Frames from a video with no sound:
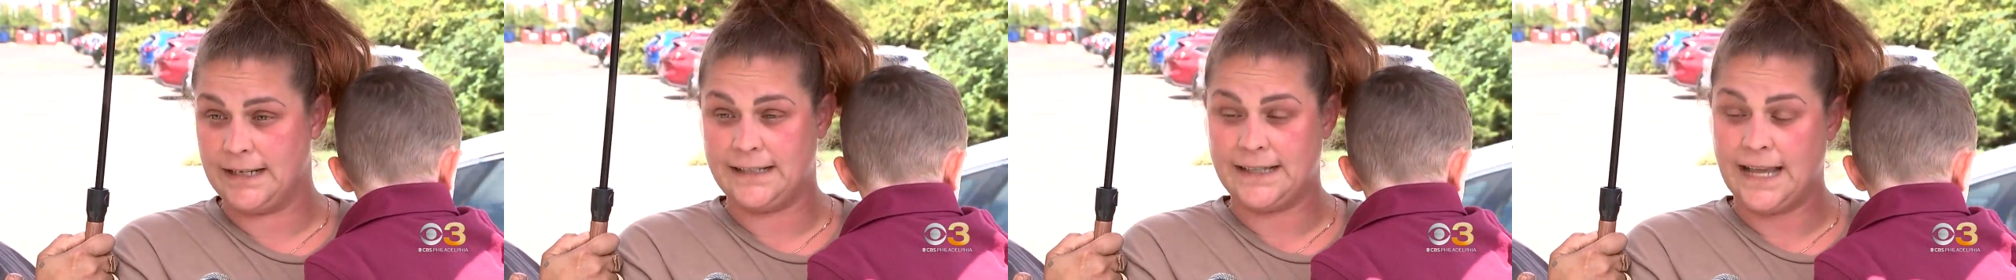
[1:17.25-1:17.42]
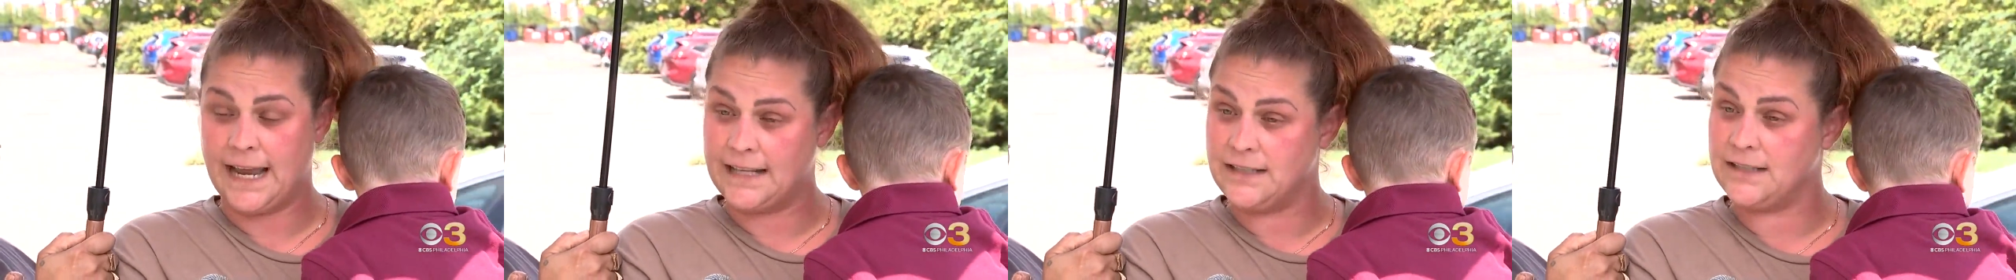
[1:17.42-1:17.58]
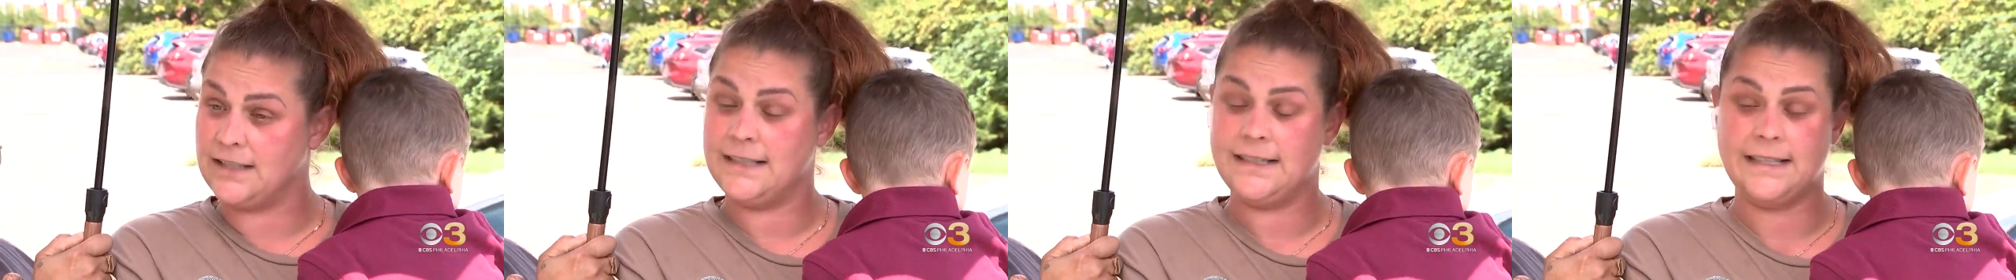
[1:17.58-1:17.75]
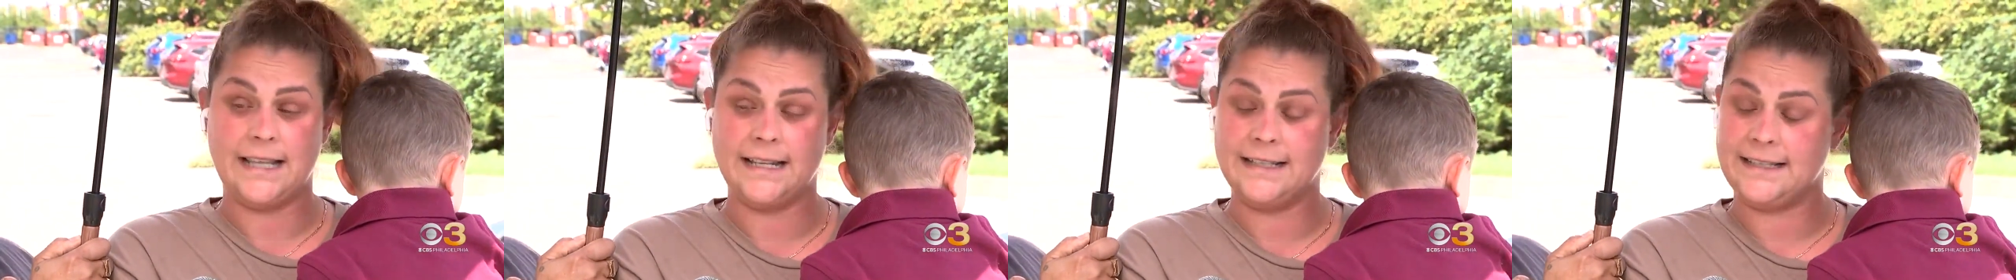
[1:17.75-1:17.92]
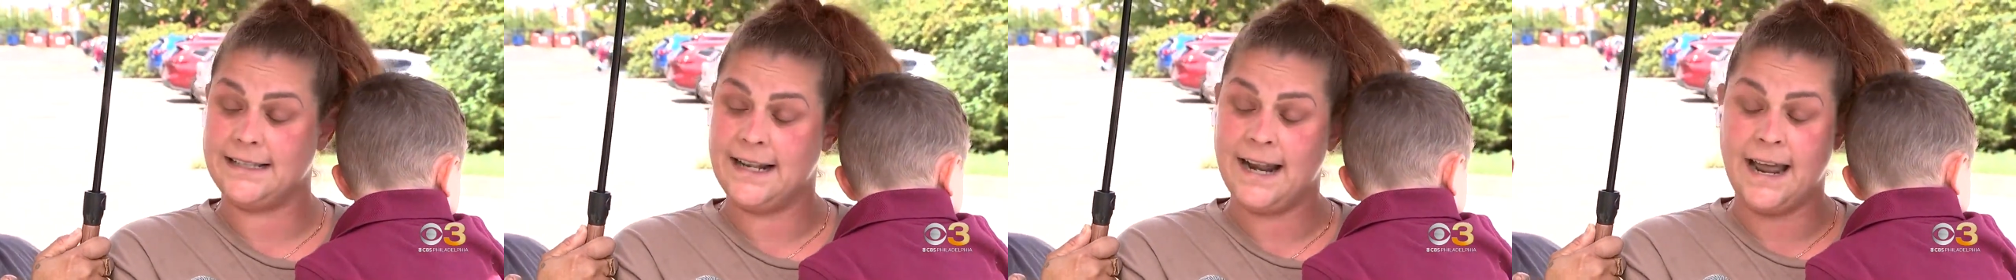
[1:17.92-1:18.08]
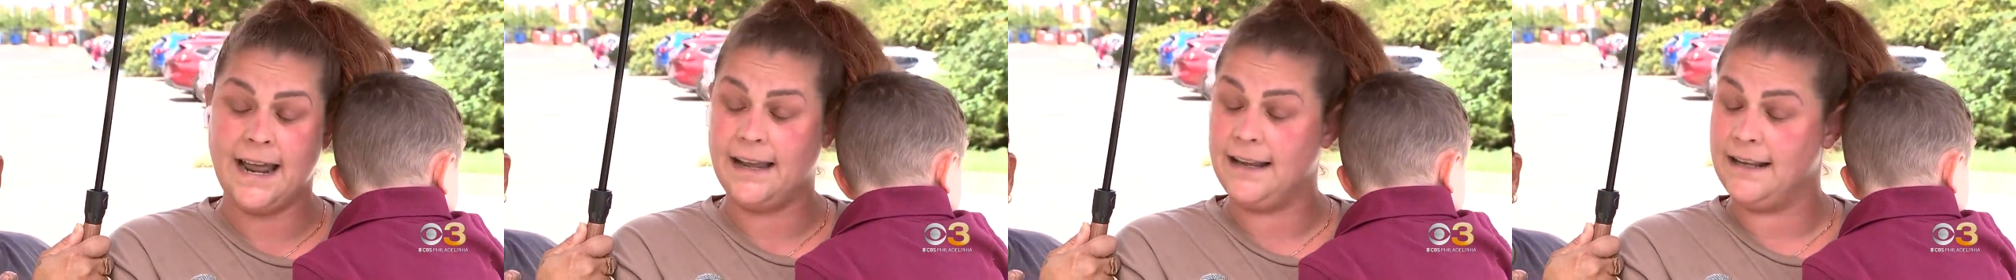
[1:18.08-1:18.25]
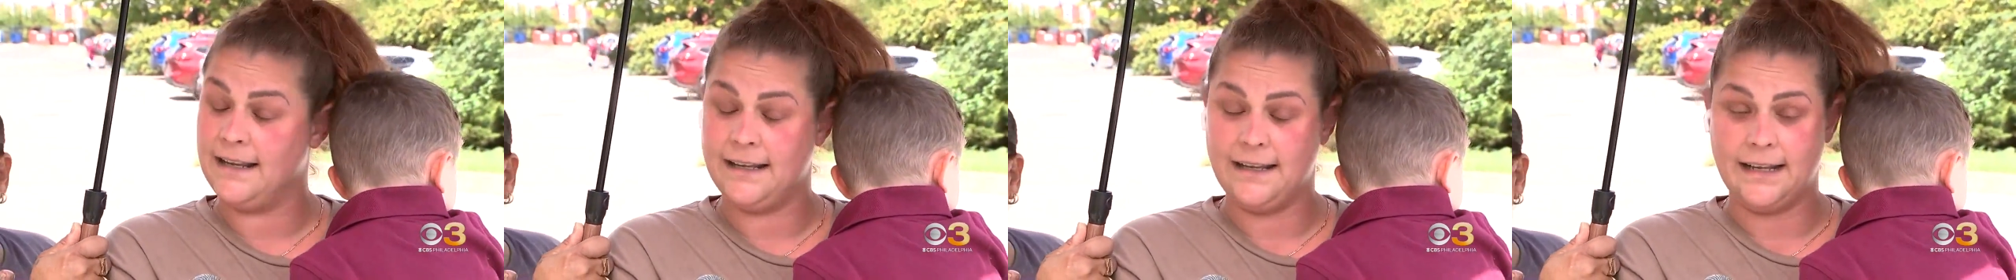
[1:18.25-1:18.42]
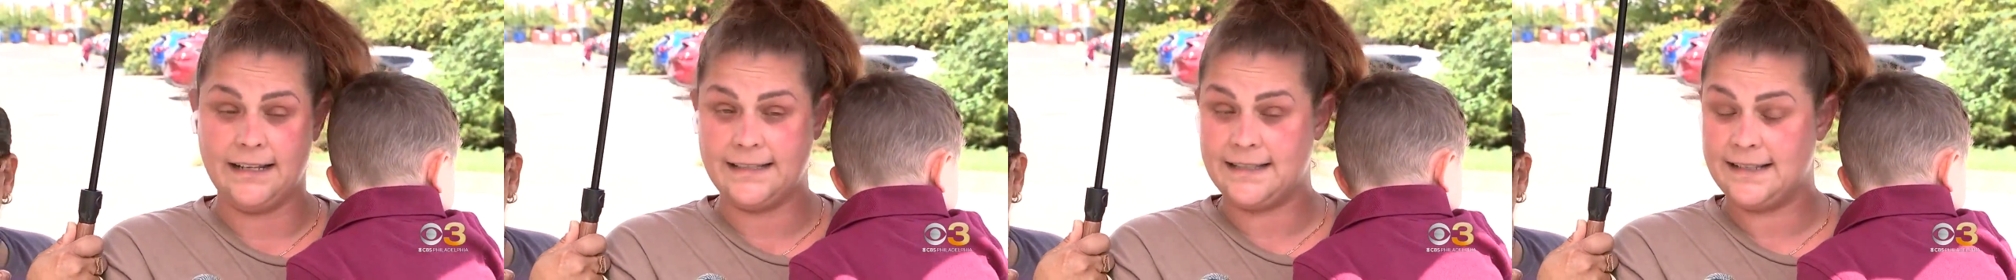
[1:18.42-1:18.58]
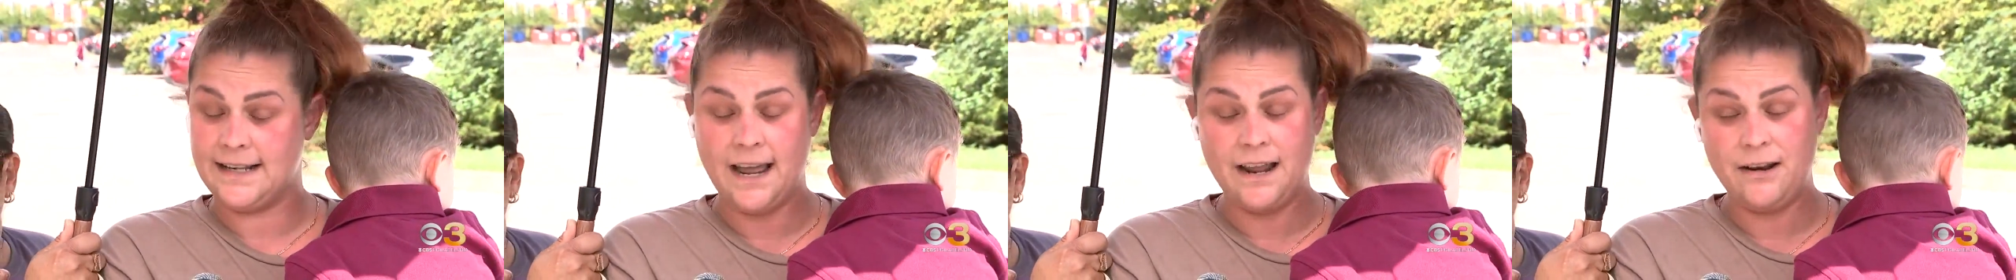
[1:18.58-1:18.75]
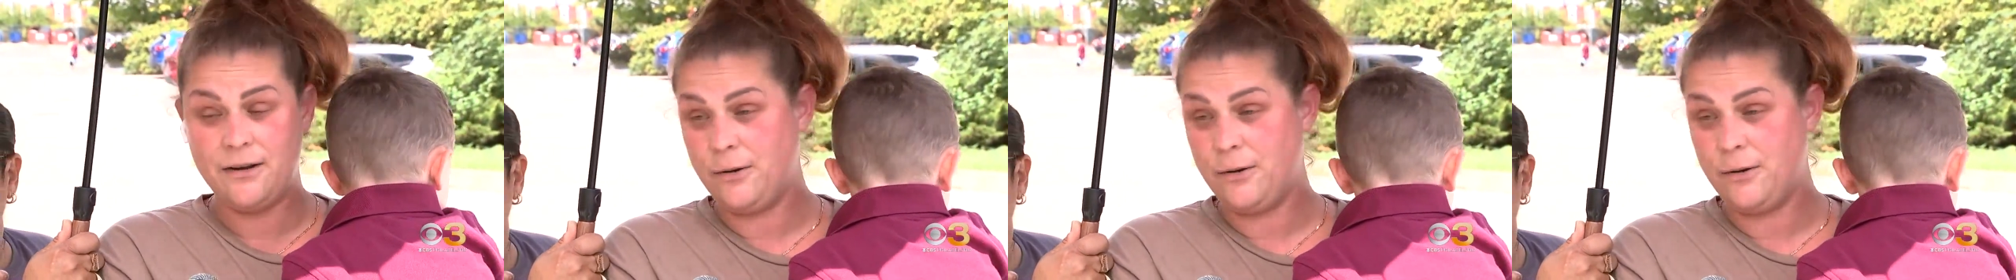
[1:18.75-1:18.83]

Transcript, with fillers: Like that's that's not it's not